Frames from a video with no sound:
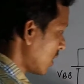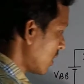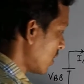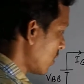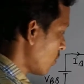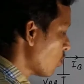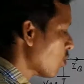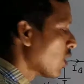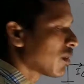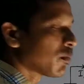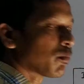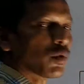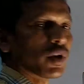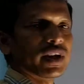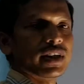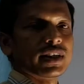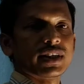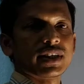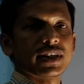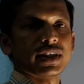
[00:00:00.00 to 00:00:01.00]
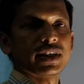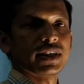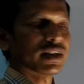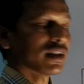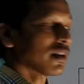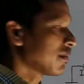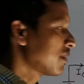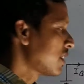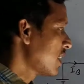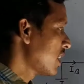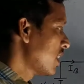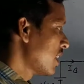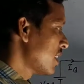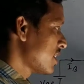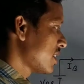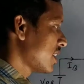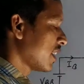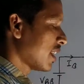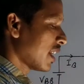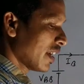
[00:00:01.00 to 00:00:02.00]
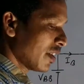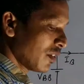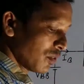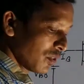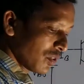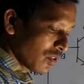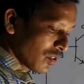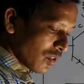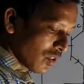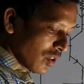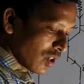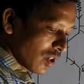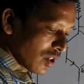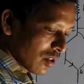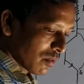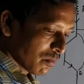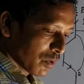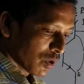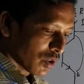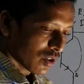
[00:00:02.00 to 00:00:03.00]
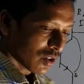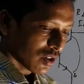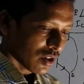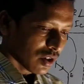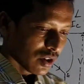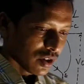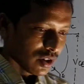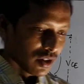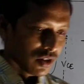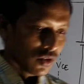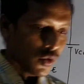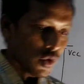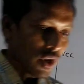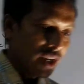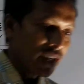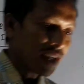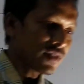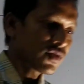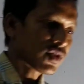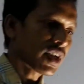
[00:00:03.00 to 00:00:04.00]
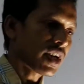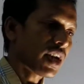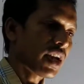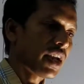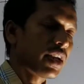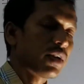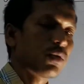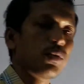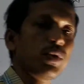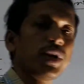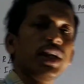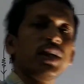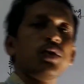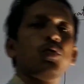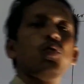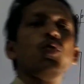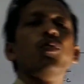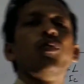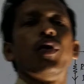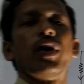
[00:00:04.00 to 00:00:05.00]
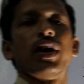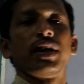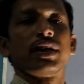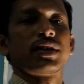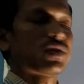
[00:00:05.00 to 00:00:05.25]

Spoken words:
one point of the straight line. We know for drawing a straight line we need 2 points.